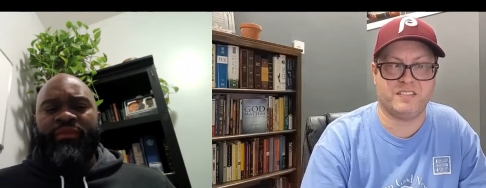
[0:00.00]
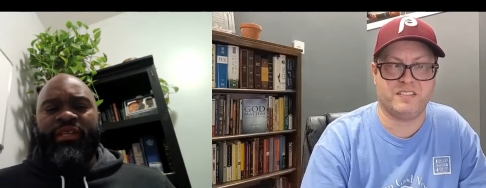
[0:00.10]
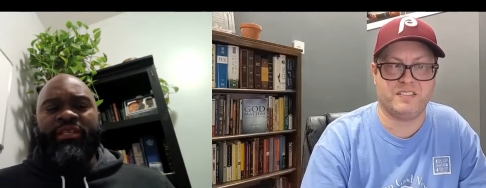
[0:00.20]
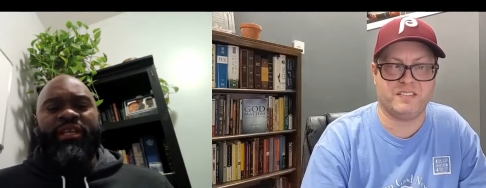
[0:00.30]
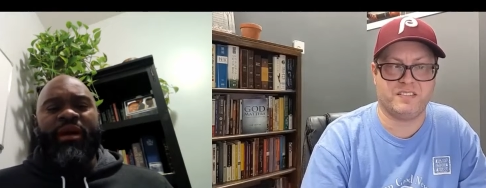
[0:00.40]

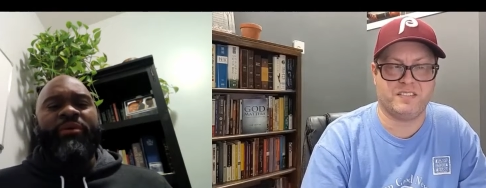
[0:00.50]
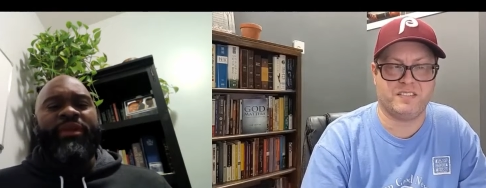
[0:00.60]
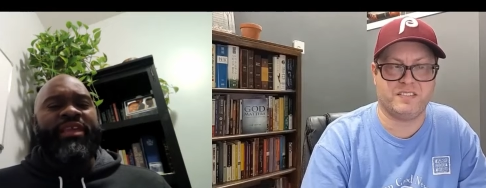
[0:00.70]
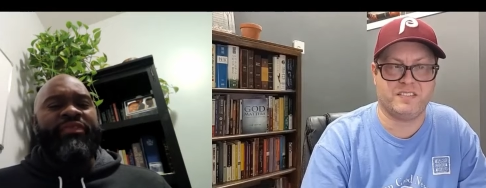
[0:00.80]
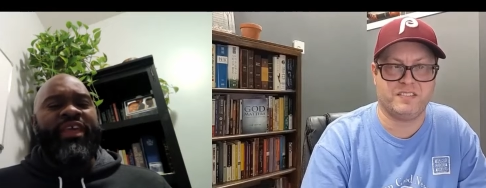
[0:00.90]
Speaker 1: There's a
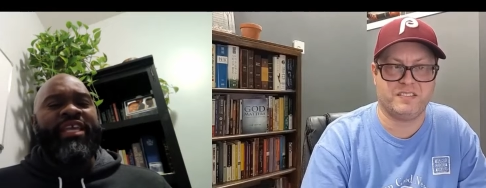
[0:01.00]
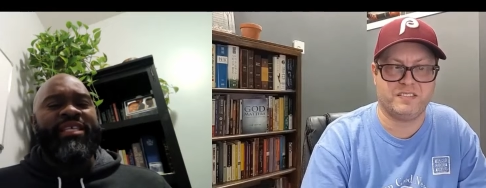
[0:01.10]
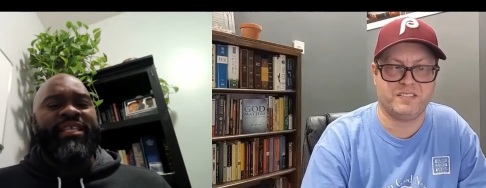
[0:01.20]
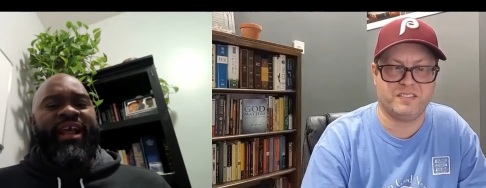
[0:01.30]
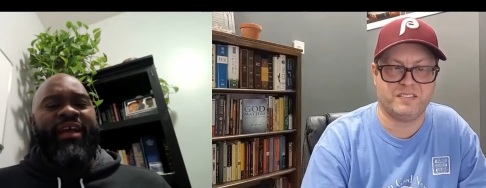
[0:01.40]
couple of key
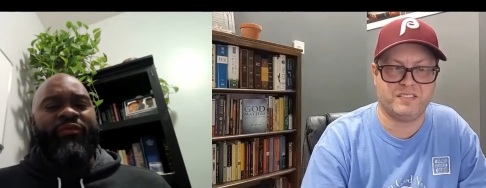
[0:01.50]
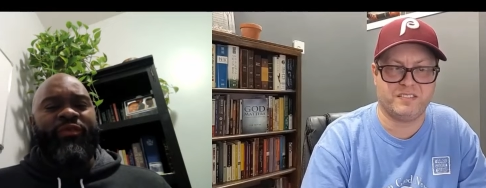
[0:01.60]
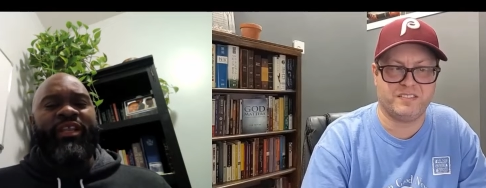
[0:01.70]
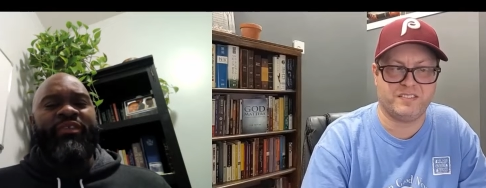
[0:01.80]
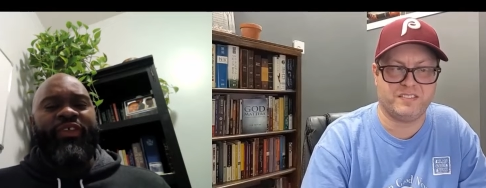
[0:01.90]
things in there I
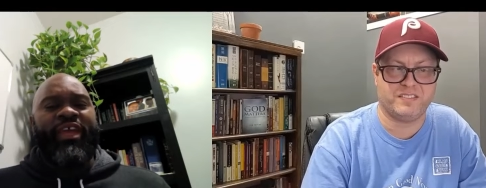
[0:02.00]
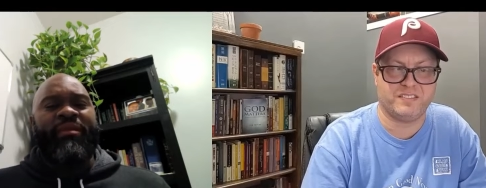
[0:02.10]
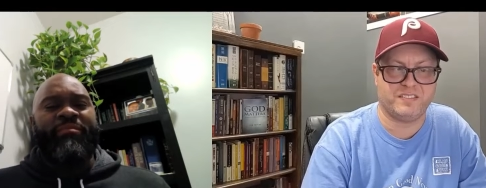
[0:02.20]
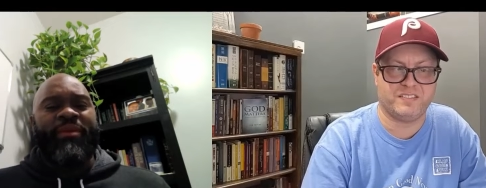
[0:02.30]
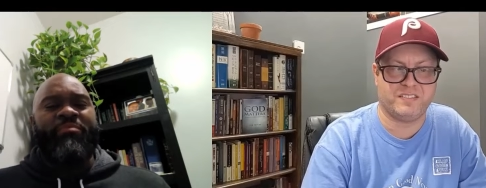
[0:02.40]
really
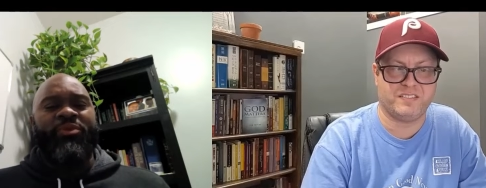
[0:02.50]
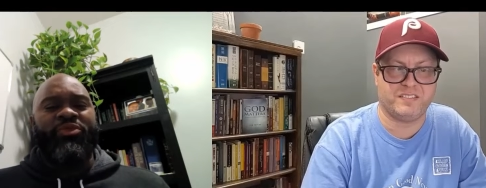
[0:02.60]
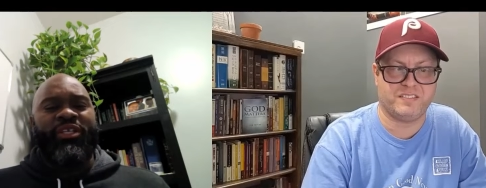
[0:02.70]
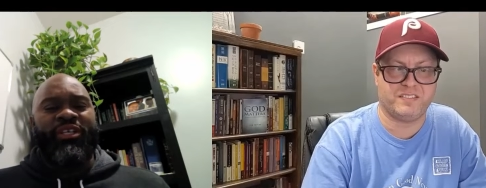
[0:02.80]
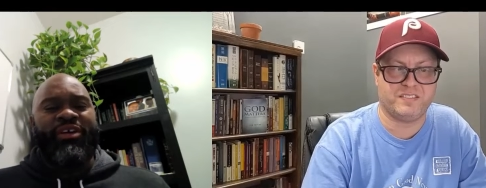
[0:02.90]
think
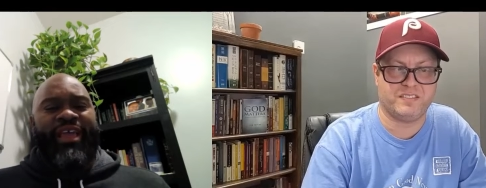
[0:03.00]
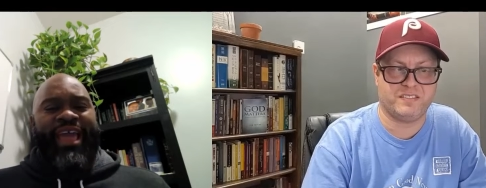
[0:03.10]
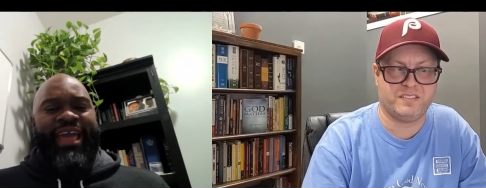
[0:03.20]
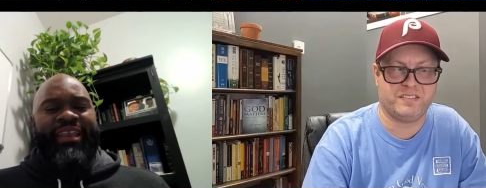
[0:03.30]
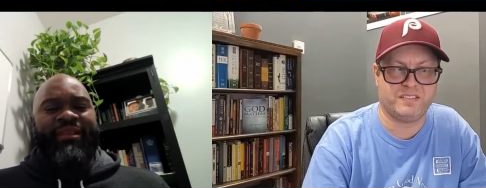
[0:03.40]
people should look
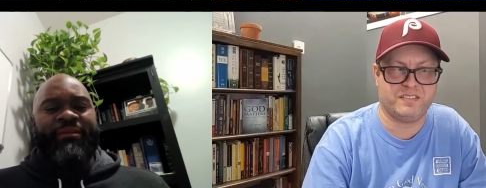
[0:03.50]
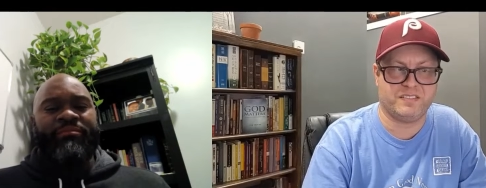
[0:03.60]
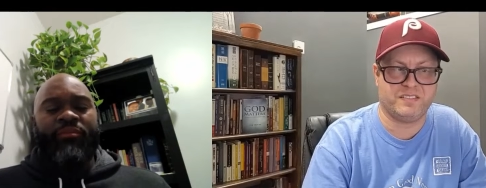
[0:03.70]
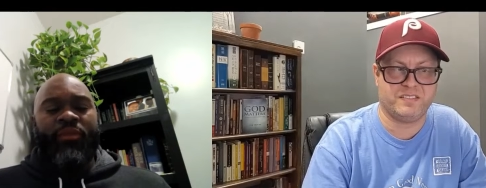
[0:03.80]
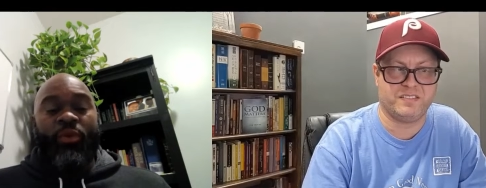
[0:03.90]
at
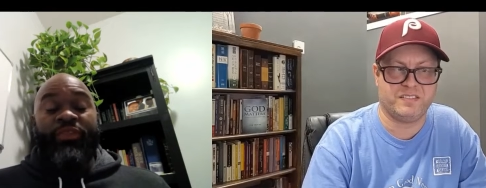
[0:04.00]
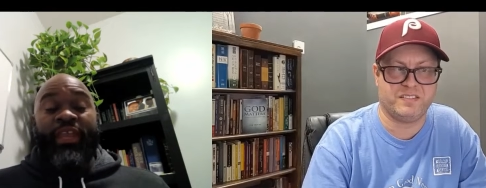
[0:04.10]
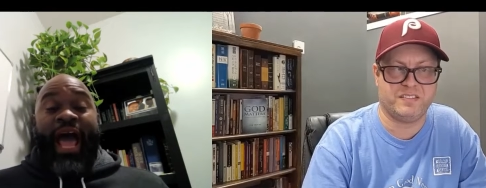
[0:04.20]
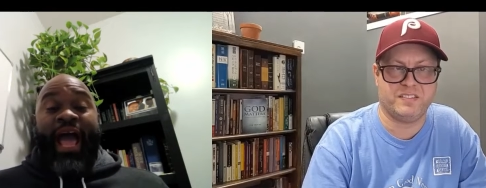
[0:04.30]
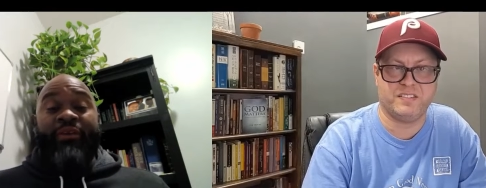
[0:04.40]
with
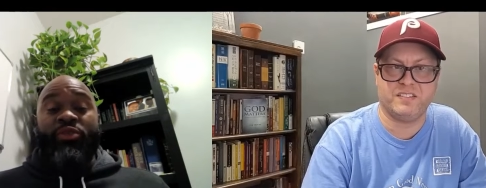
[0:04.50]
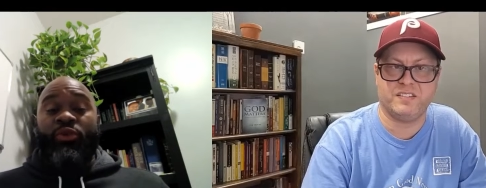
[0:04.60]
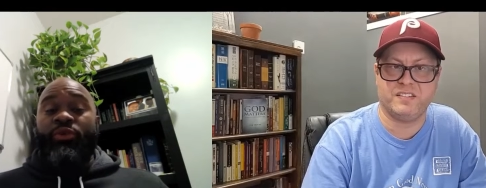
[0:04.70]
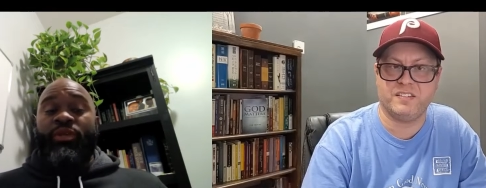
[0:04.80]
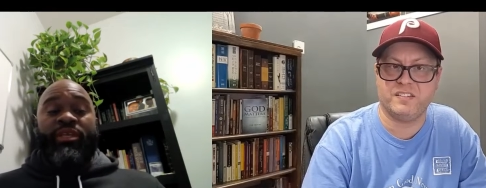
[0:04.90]
an eye of
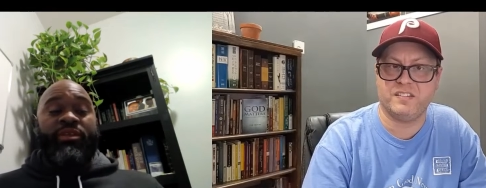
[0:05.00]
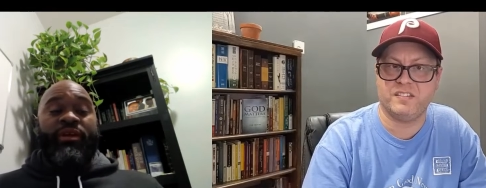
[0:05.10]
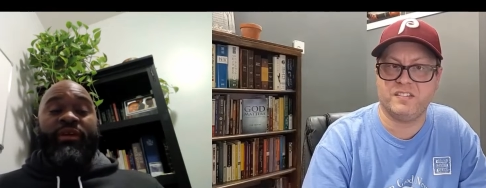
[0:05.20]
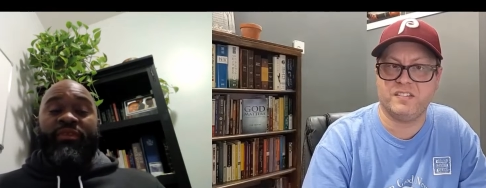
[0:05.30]
scrutiny. You don't